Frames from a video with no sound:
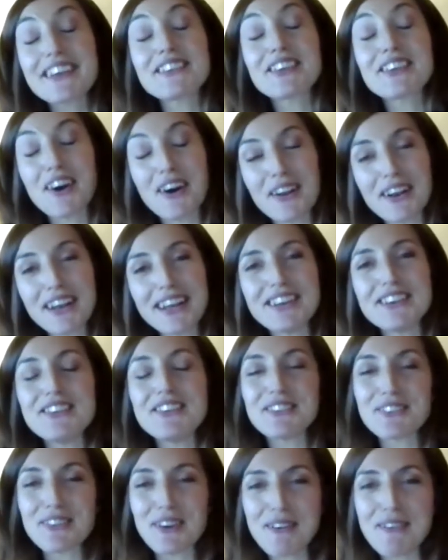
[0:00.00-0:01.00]
College,
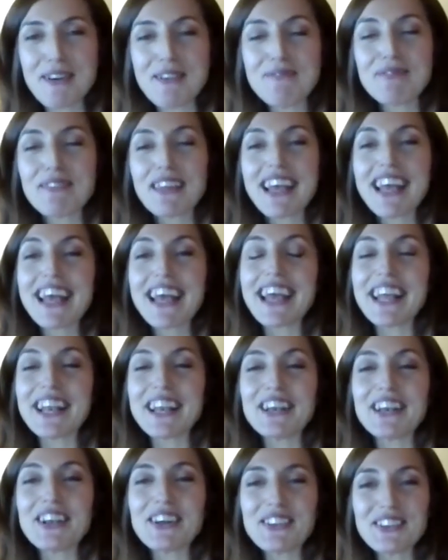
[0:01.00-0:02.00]
sorry,
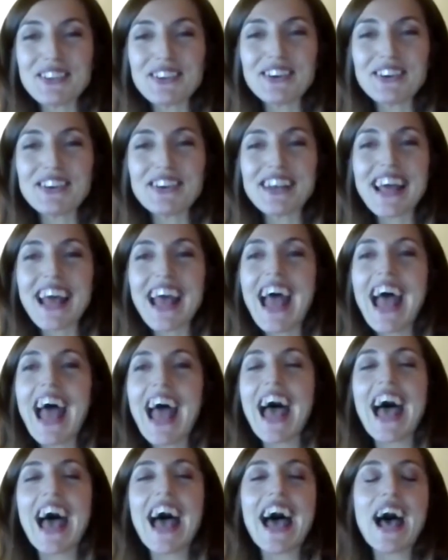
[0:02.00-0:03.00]
in London.
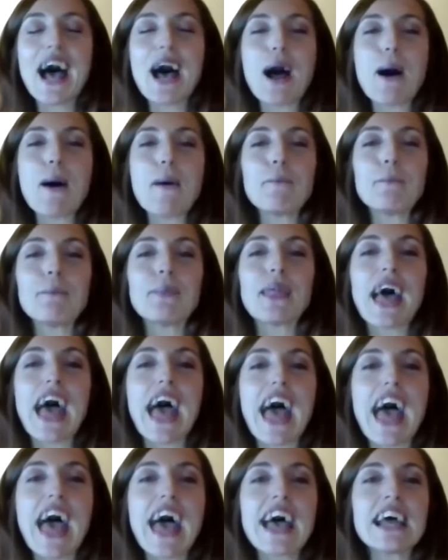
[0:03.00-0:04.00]

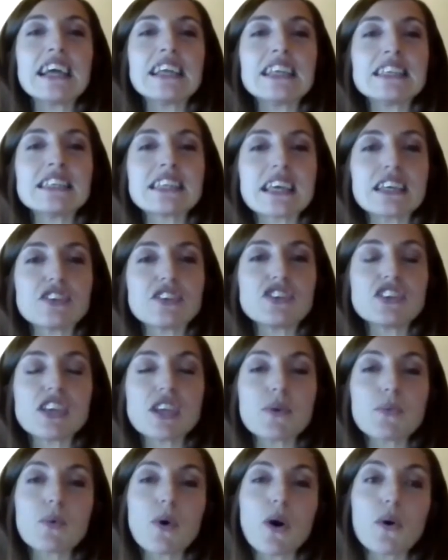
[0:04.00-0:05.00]
And she
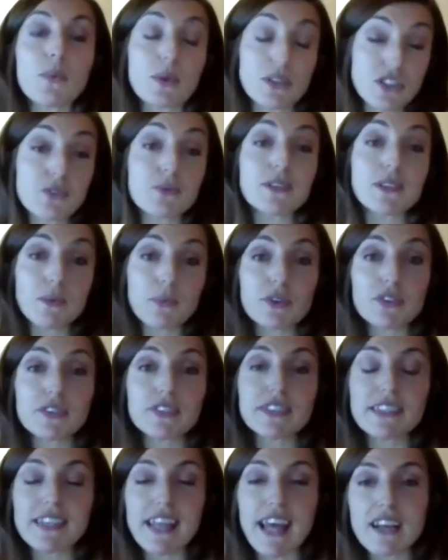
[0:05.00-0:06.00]
was
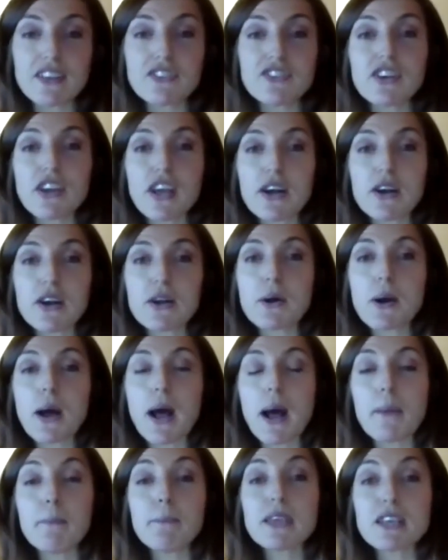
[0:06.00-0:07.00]
awarded actually her
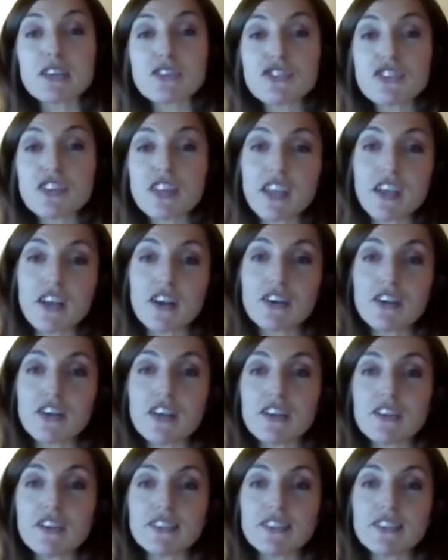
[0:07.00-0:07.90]
PhD earlier